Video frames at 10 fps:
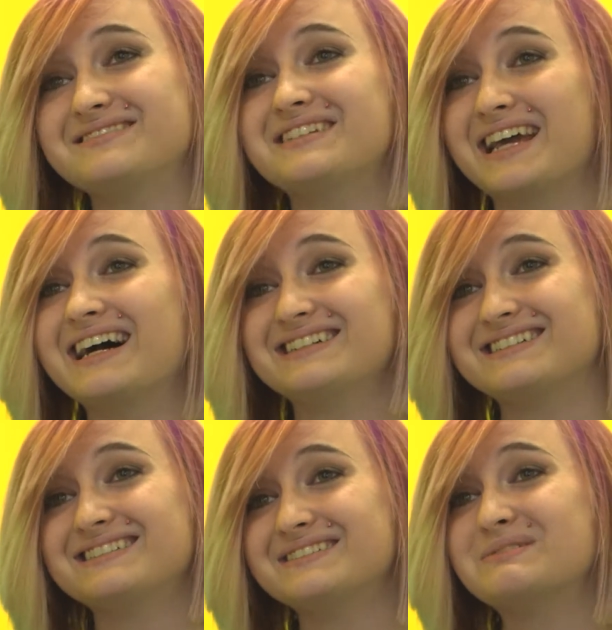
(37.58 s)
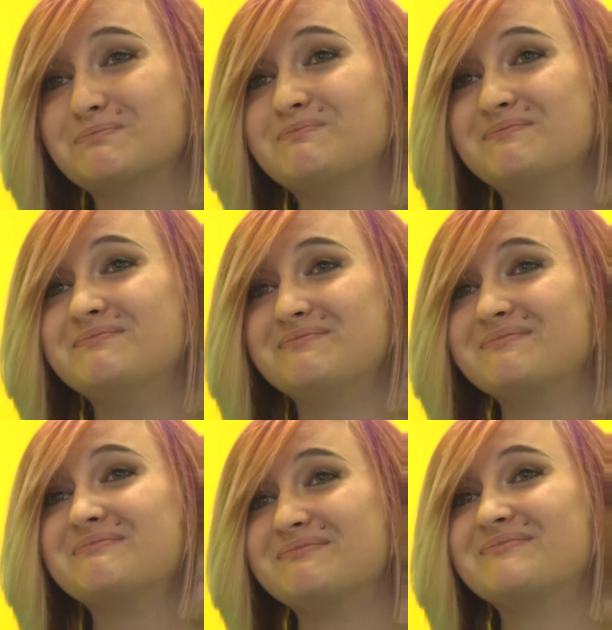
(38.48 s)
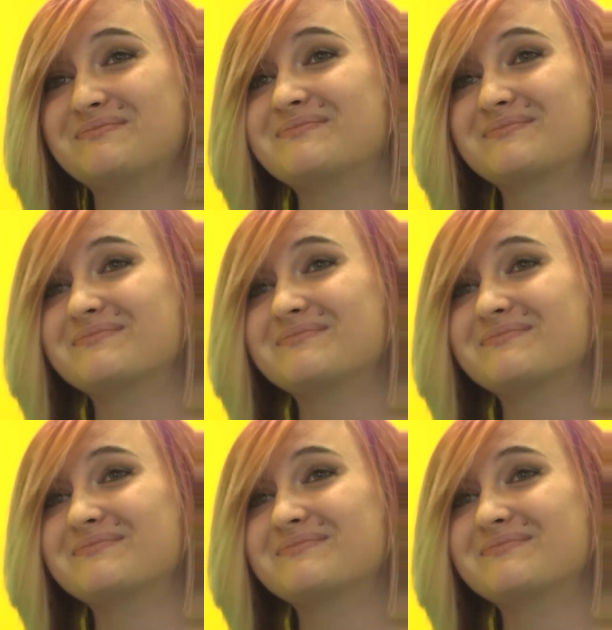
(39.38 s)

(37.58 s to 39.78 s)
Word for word: product for those needs and wants so you feel